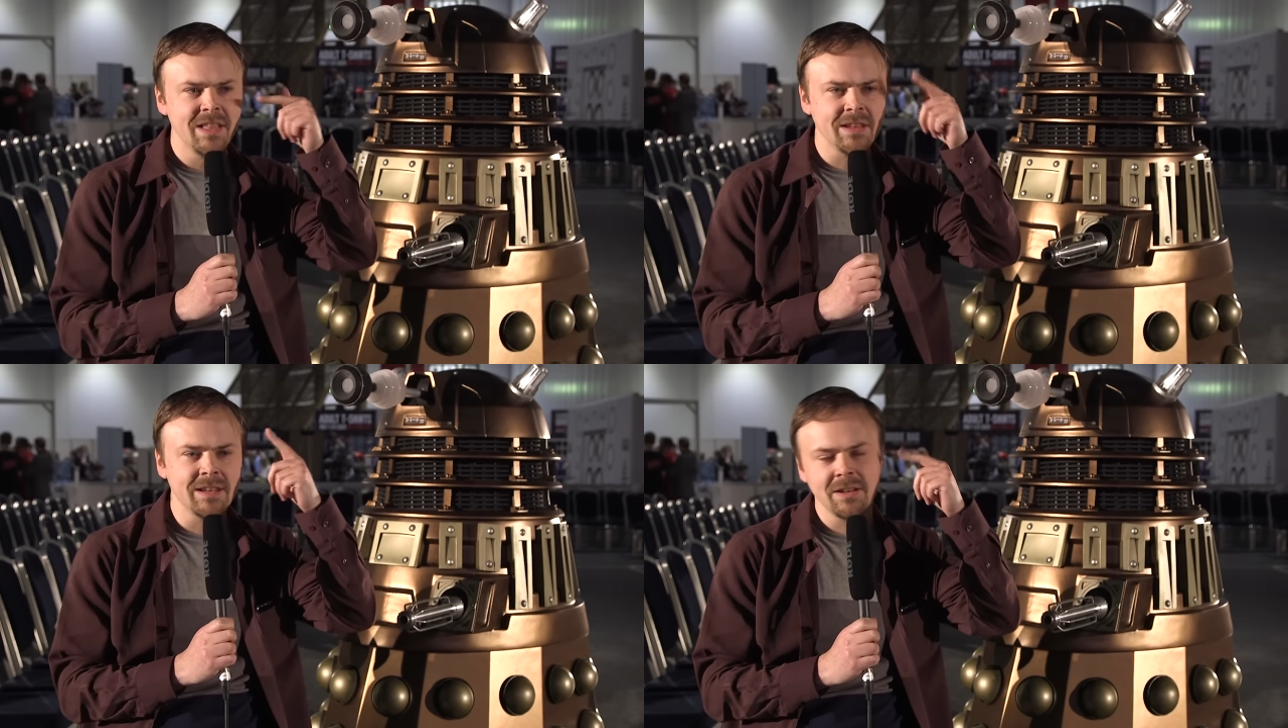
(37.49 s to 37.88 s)

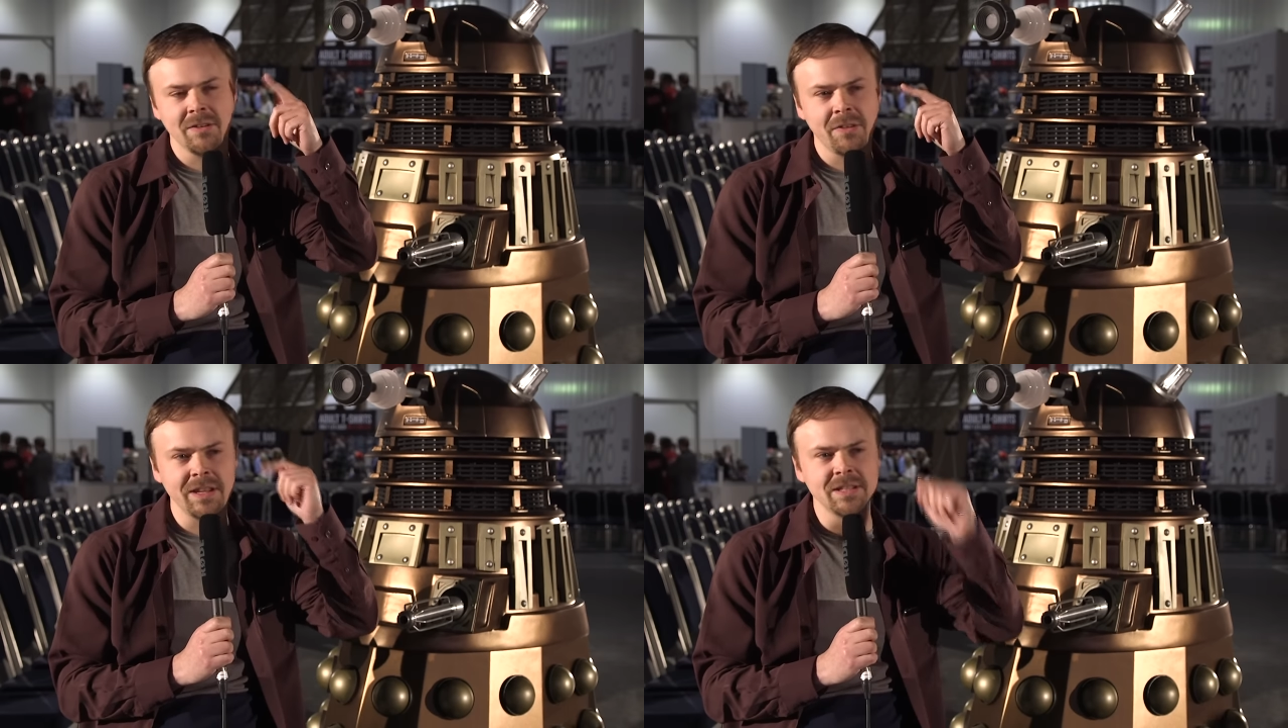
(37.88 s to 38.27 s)
the
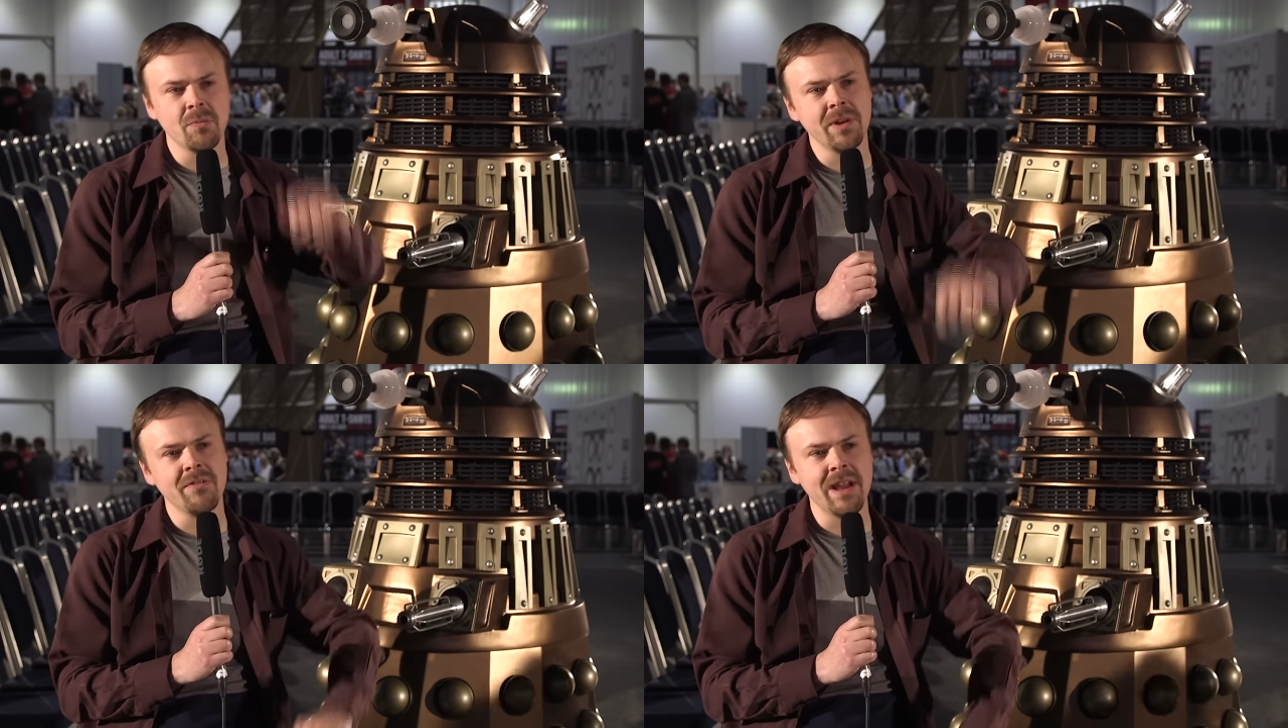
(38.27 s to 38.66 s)
little things
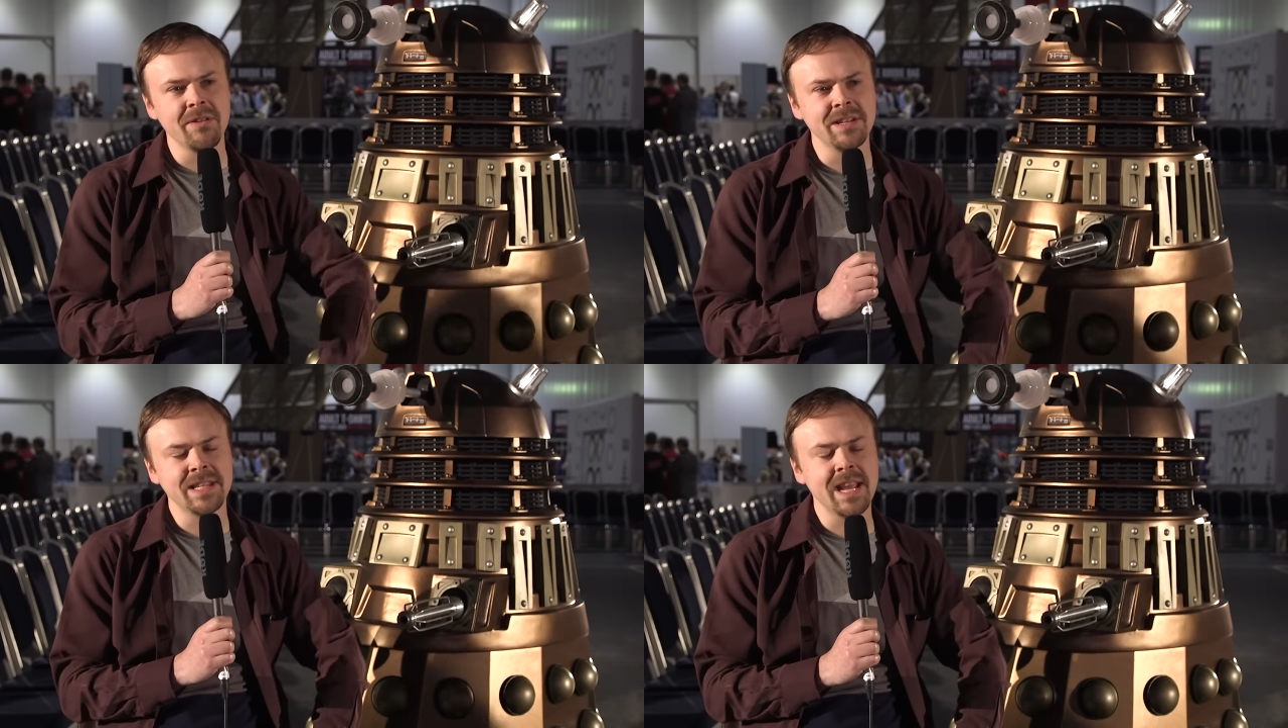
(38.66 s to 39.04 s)
that went
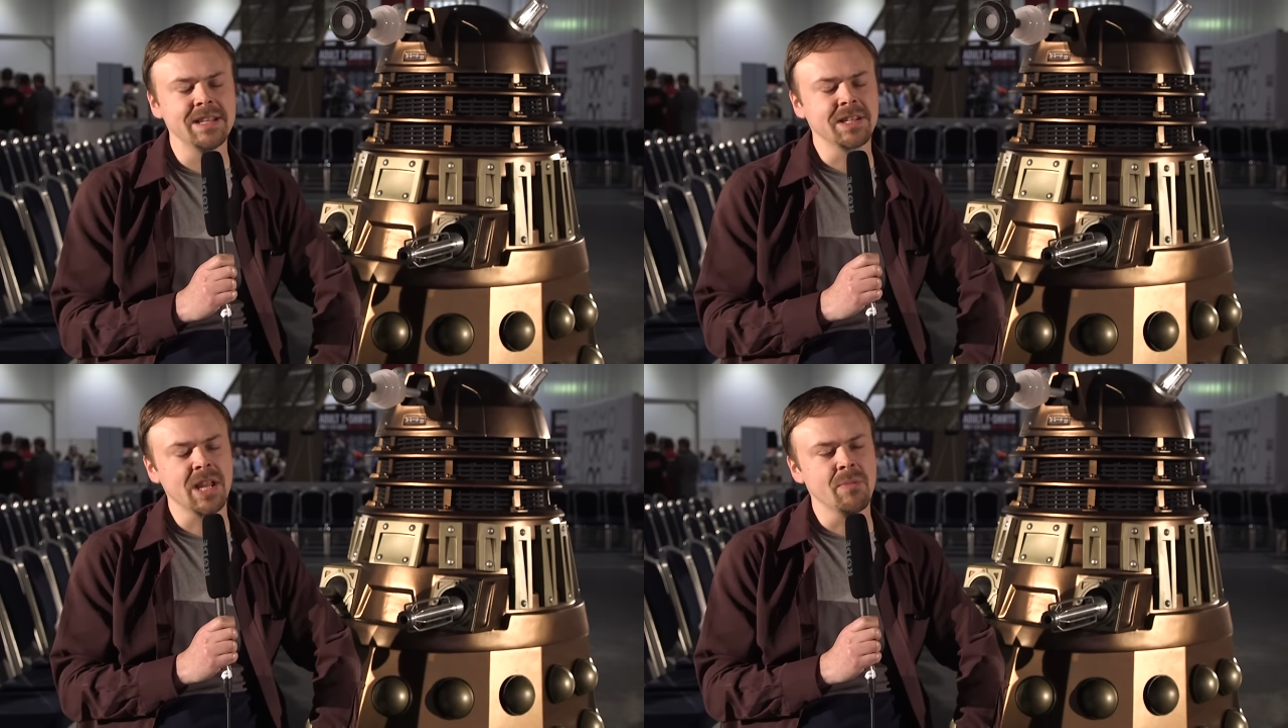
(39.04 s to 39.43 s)
round in his
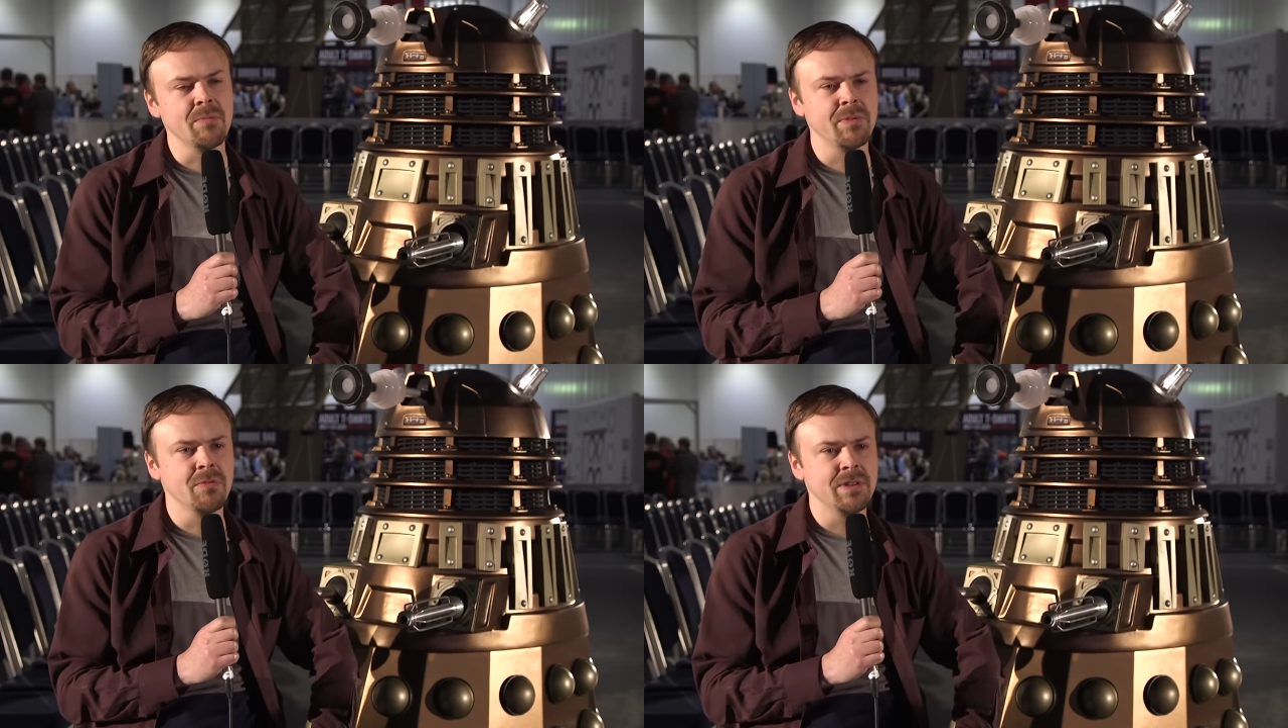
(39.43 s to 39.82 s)
head to come
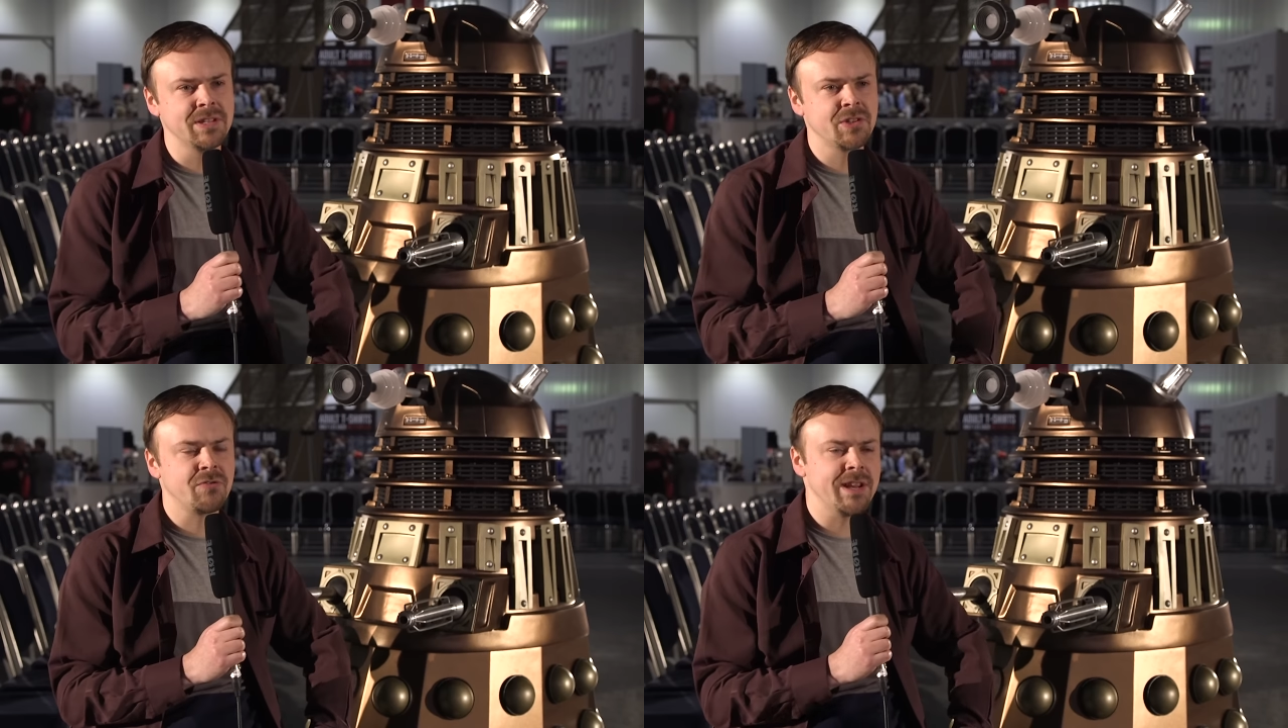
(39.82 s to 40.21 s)
up with all
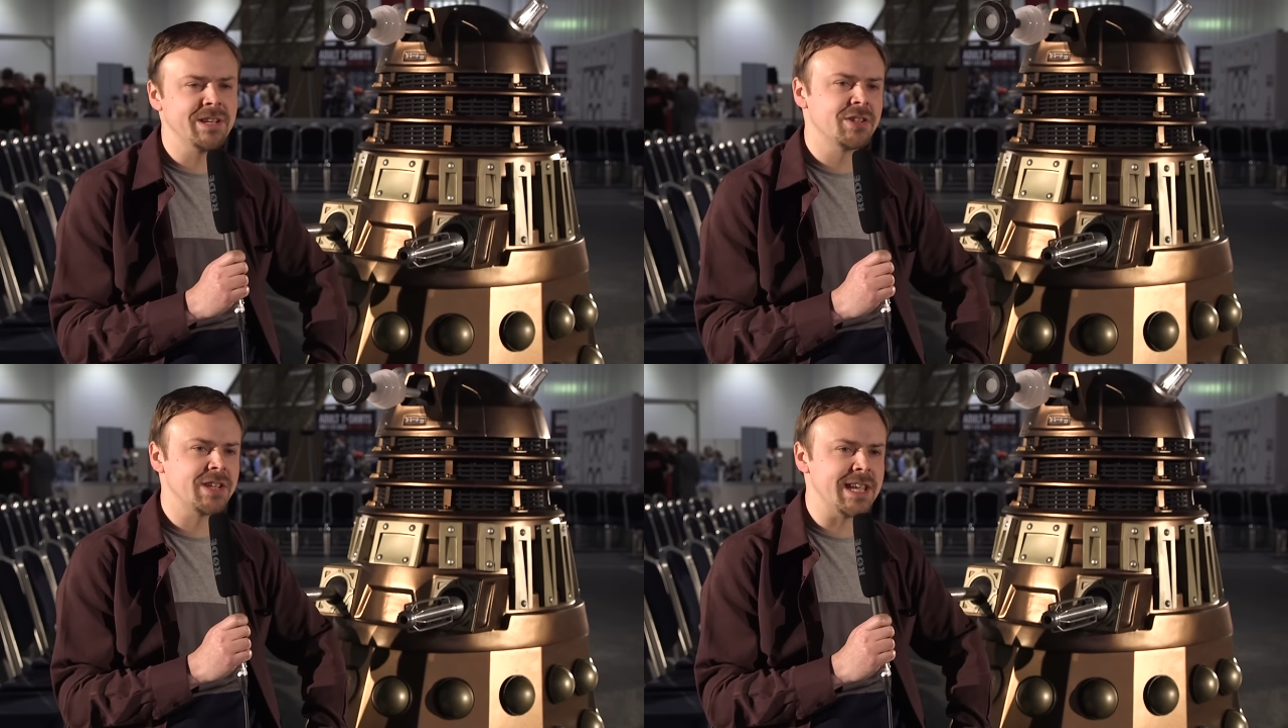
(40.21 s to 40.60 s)
his
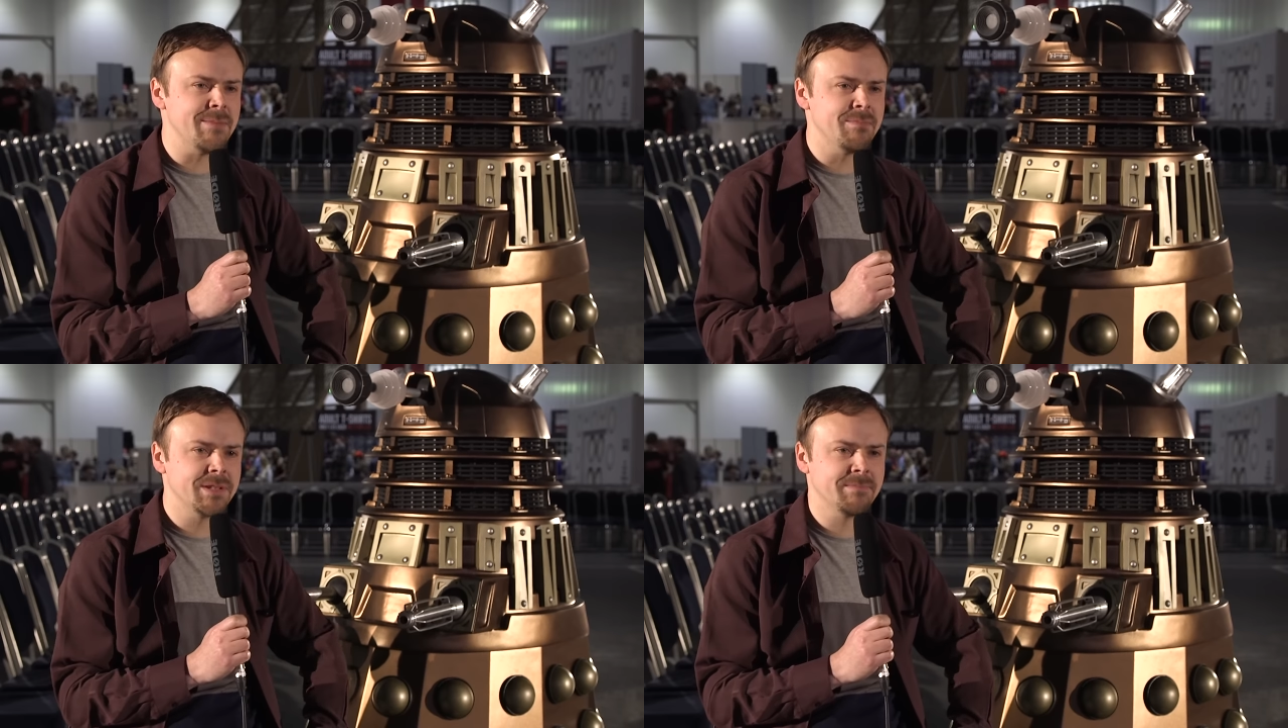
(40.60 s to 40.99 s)
strange
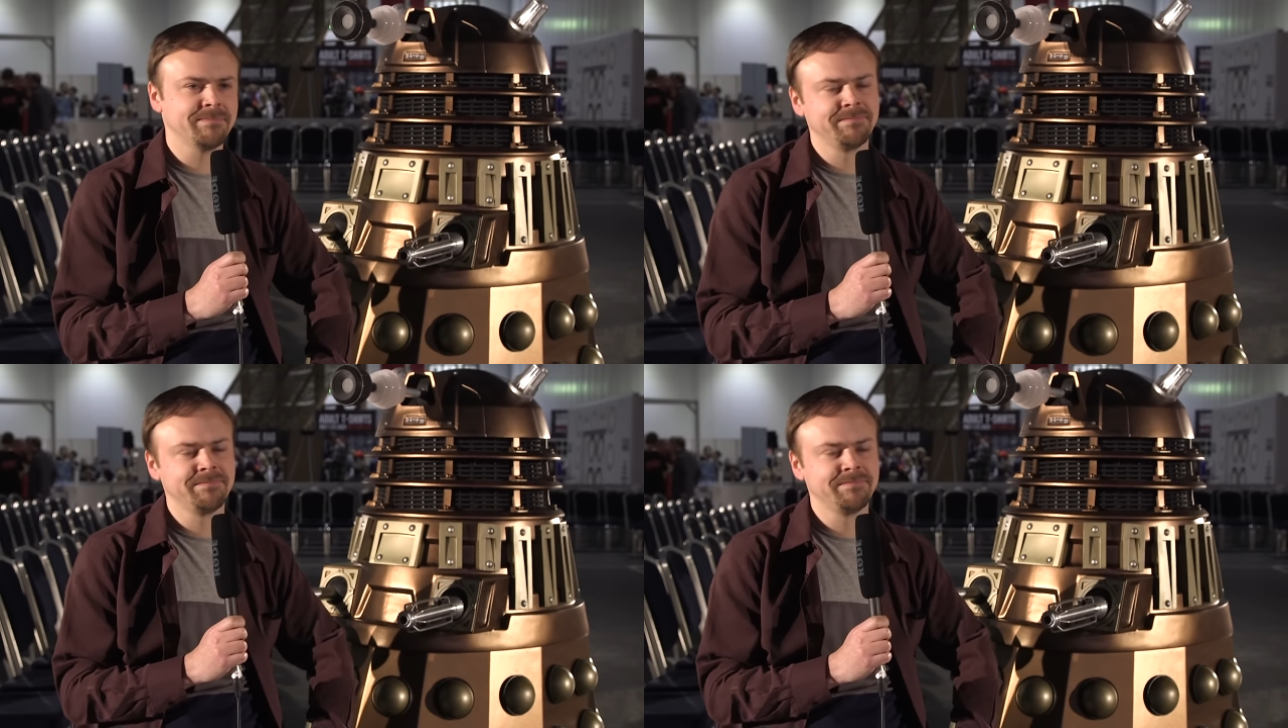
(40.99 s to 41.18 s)
schemes.